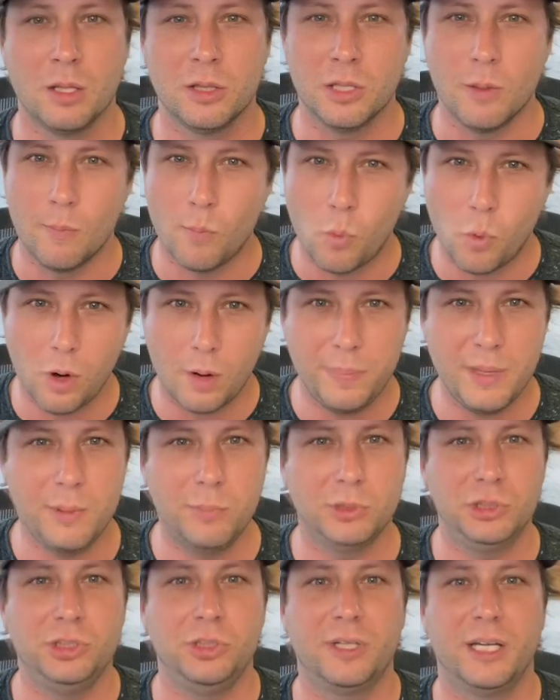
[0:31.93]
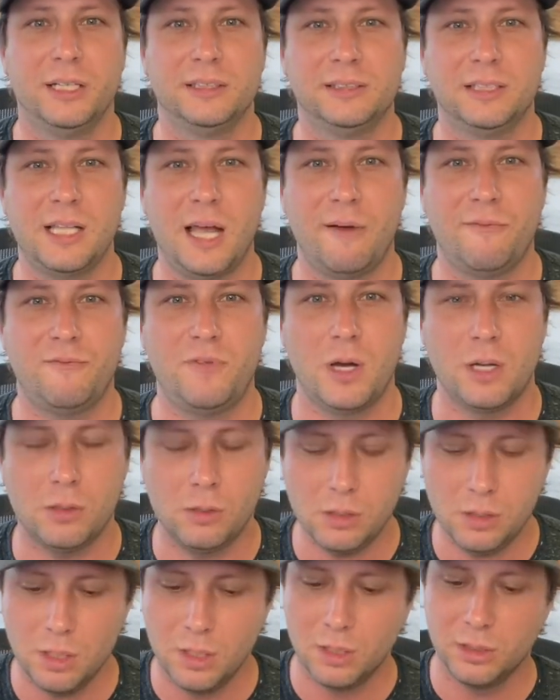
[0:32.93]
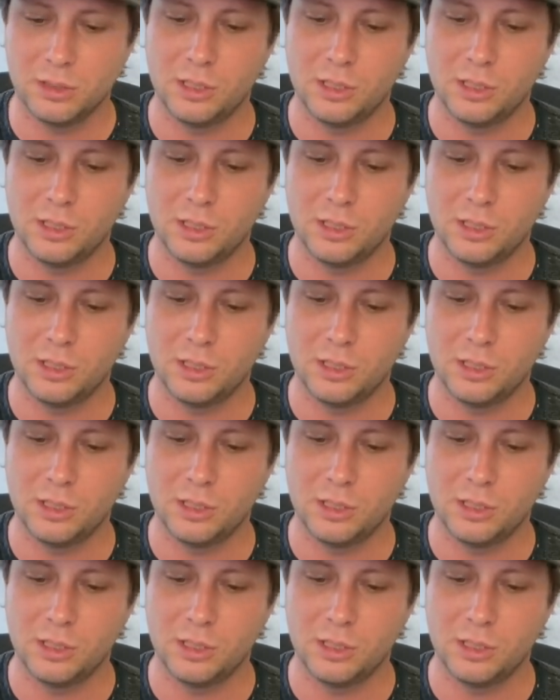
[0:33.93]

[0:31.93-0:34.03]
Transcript: The more people you get into that funnel,